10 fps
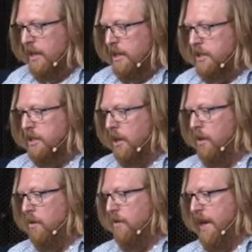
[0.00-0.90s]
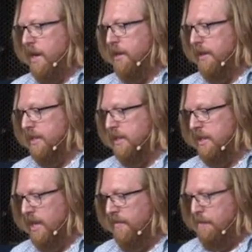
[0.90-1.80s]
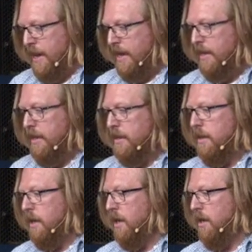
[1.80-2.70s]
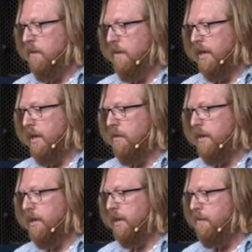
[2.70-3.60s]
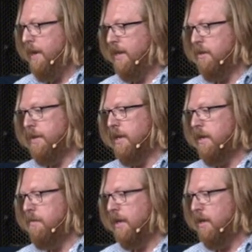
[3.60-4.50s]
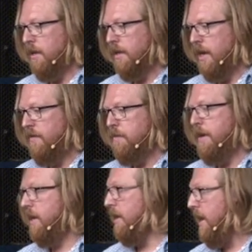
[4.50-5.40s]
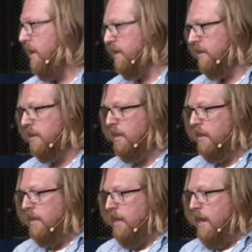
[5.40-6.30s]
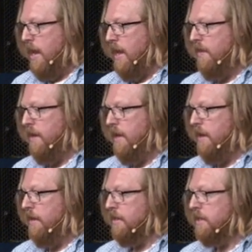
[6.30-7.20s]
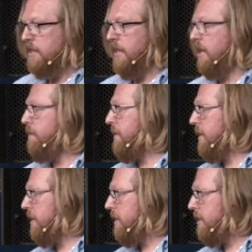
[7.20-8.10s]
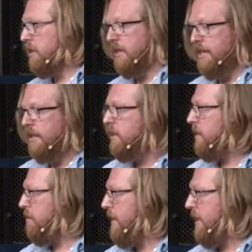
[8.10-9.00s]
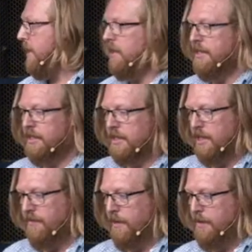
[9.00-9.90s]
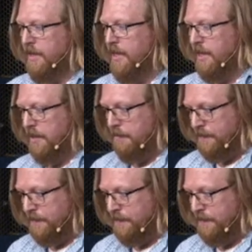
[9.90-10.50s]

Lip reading: So that creates this AV packet. Again, we create a packet at the beginning by calling AV packet alloc, and then setting up the deleter so the packet cleans itself up at the end.